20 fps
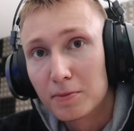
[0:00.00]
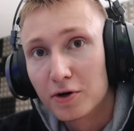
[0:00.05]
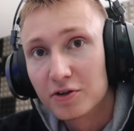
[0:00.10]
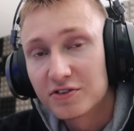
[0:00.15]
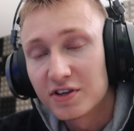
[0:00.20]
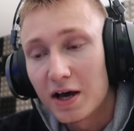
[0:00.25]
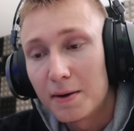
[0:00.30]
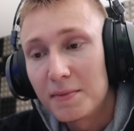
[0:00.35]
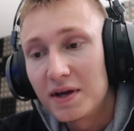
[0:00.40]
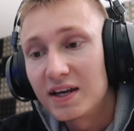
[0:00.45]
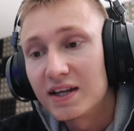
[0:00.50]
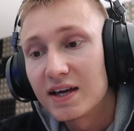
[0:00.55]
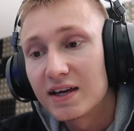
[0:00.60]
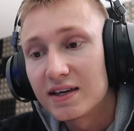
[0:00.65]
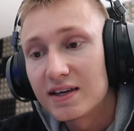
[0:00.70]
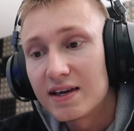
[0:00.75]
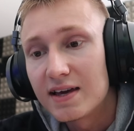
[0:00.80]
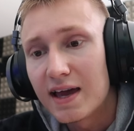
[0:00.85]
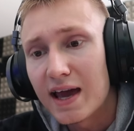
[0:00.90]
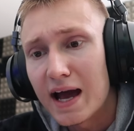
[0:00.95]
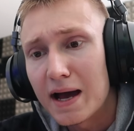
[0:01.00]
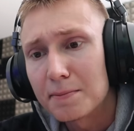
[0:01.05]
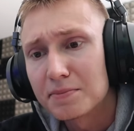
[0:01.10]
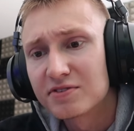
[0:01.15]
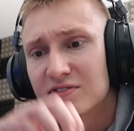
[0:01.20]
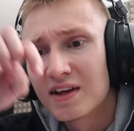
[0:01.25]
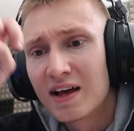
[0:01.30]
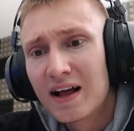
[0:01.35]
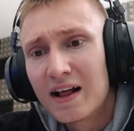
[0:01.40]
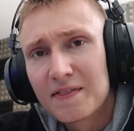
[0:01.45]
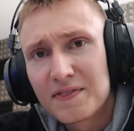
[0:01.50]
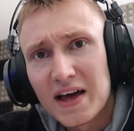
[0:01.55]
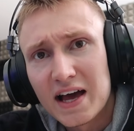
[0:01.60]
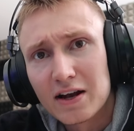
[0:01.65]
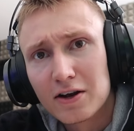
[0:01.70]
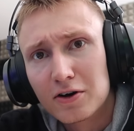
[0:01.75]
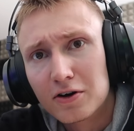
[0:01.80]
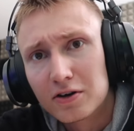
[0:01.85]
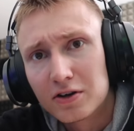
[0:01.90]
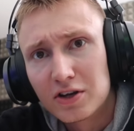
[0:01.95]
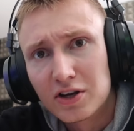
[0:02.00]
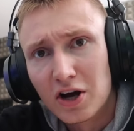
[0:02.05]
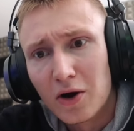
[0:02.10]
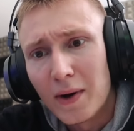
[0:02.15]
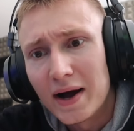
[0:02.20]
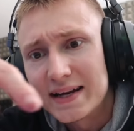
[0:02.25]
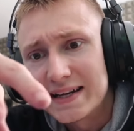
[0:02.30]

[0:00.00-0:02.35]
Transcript: multimedia keycaps that look, you know,